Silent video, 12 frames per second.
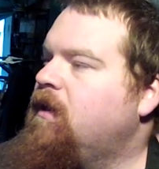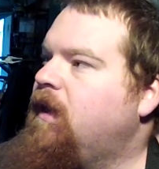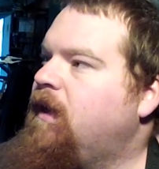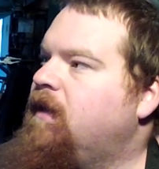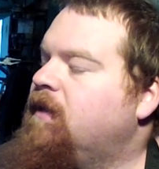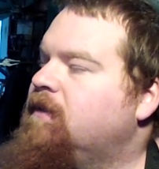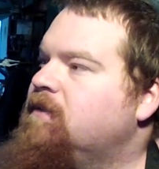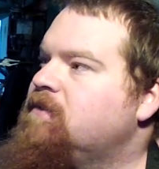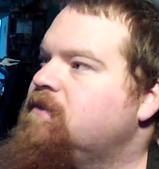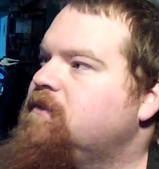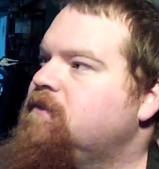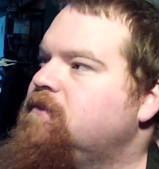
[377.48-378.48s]

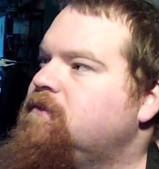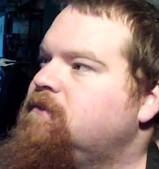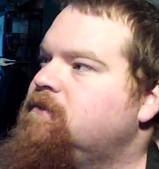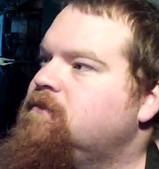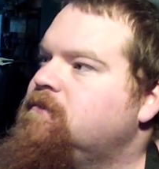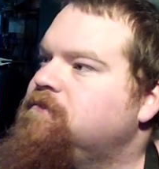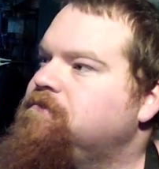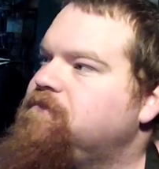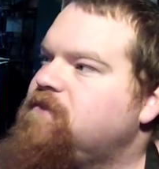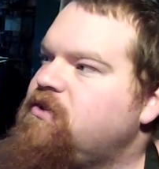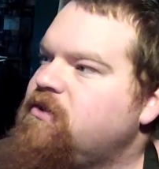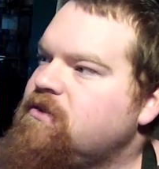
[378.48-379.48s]
And
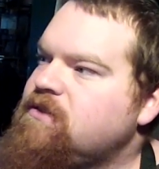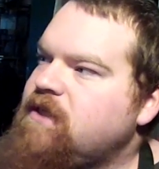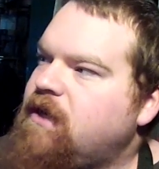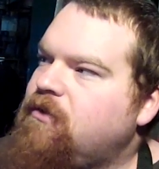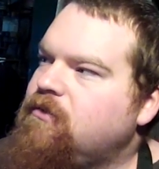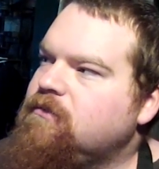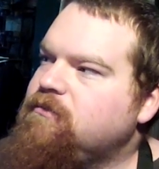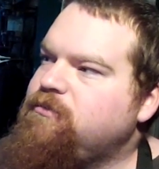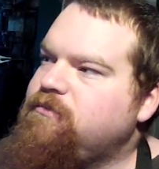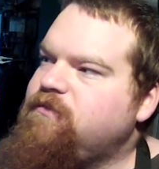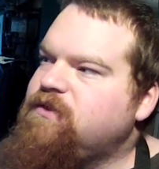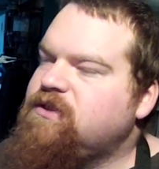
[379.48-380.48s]
turns out
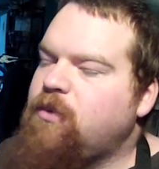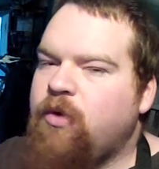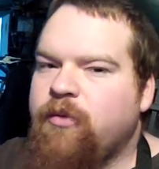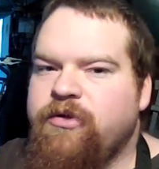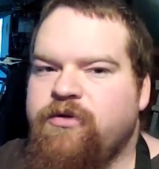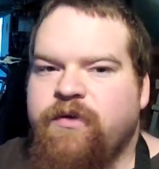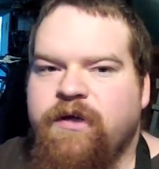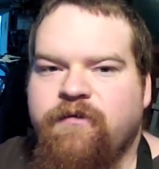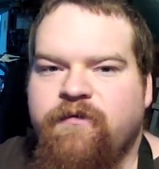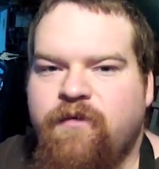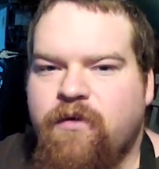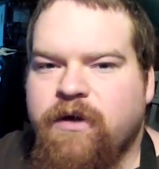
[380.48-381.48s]
somewhere between
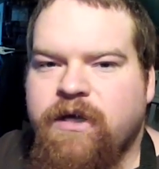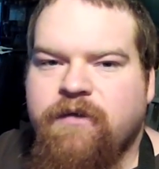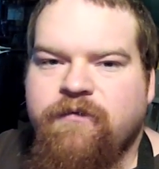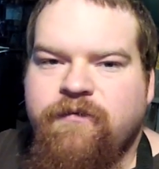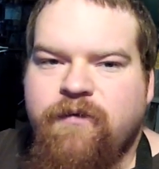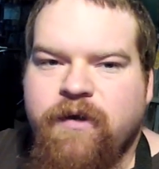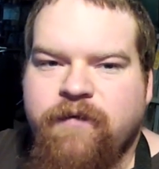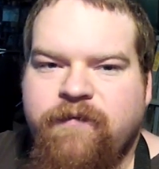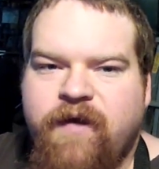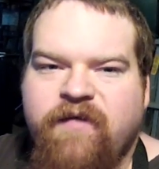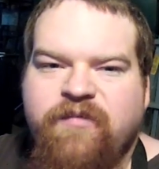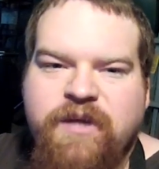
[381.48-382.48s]
40 and
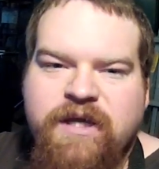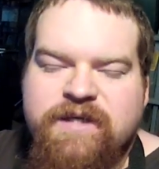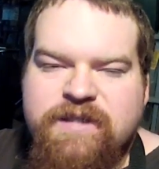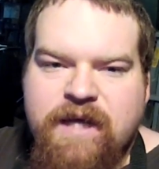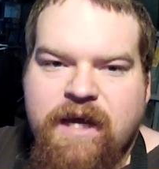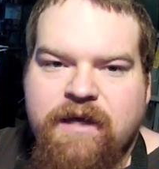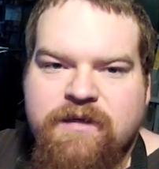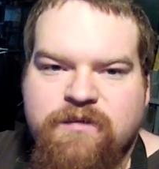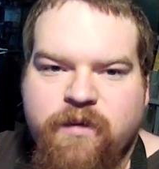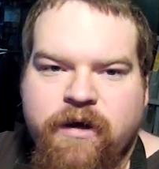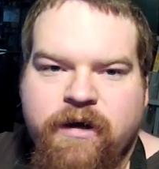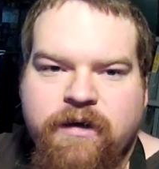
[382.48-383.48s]
45 psi
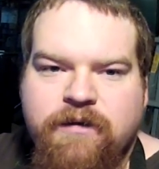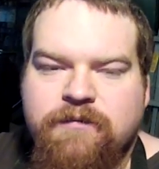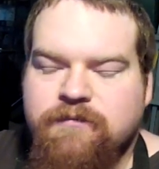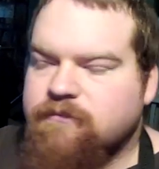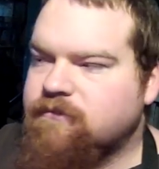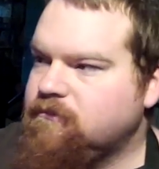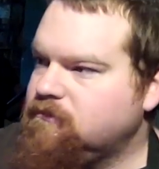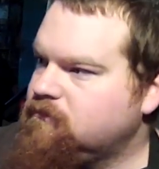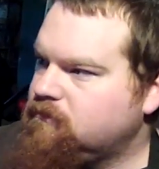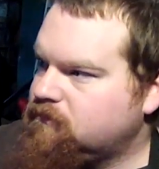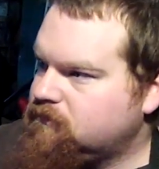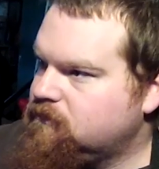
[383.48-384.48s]
is where it
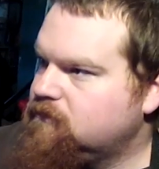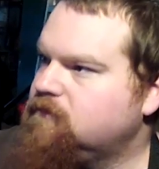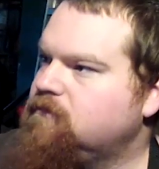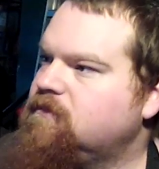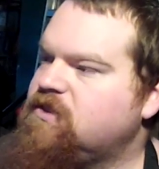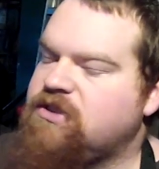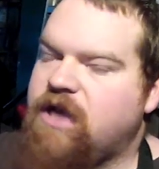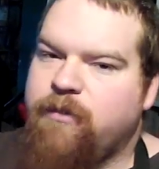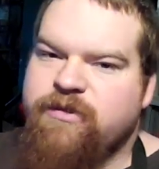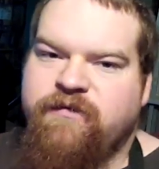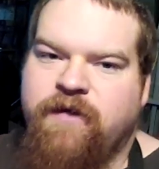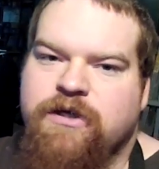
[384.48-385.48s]

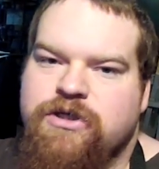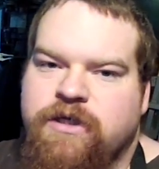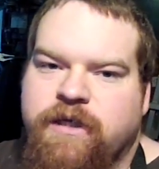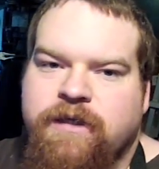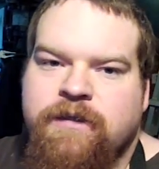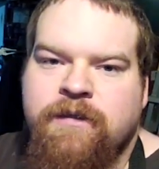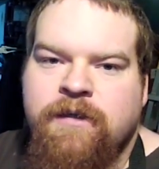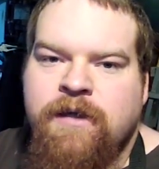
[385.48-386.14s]
stops functioning.